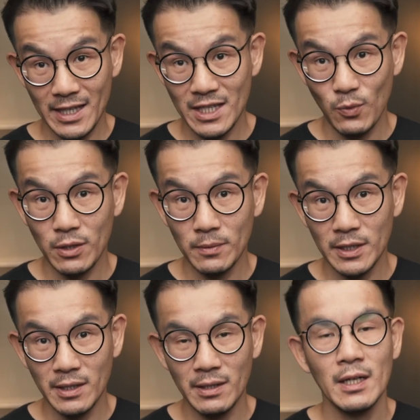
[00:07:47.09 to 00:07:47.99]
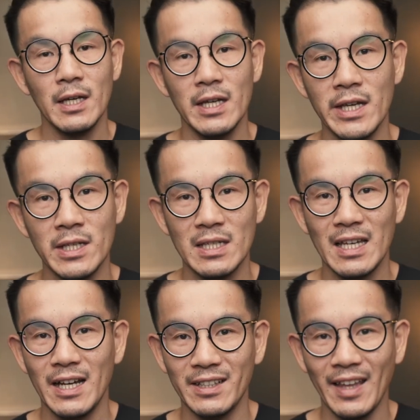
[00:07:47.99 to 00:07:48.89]
this vacuum cleaner is
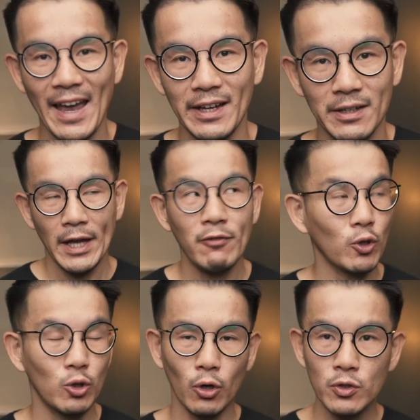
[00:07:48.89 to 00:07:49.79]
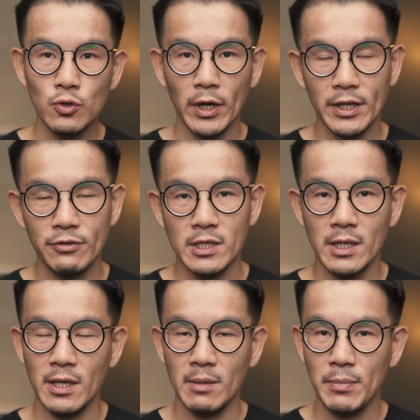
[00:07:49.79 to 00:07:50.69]
a tank. And for those who are
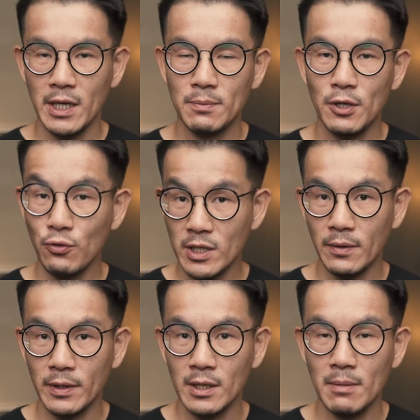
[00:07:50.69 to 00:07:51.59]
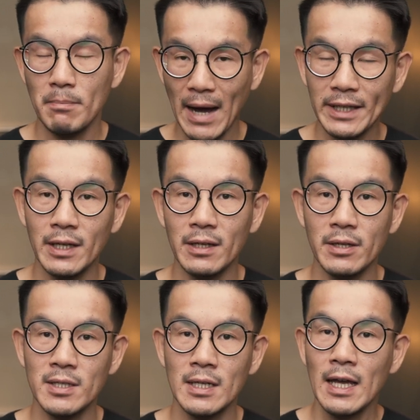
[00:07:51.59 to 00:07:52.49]
interested in PSP370, my take
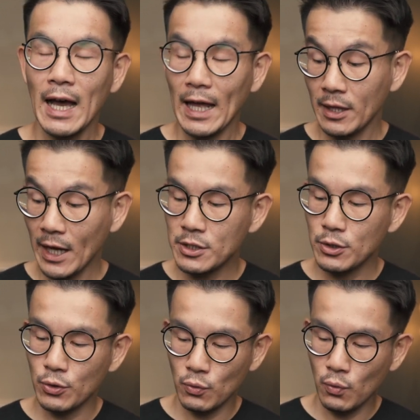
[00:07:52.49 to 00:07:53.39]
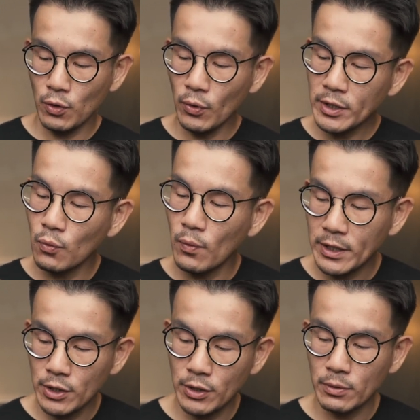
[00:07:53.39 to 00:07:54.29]
is unless you're going to
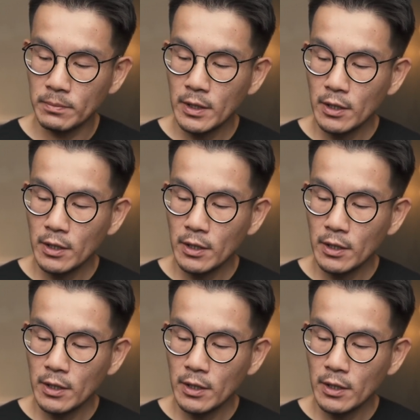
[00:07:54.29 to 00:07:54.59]
vacuum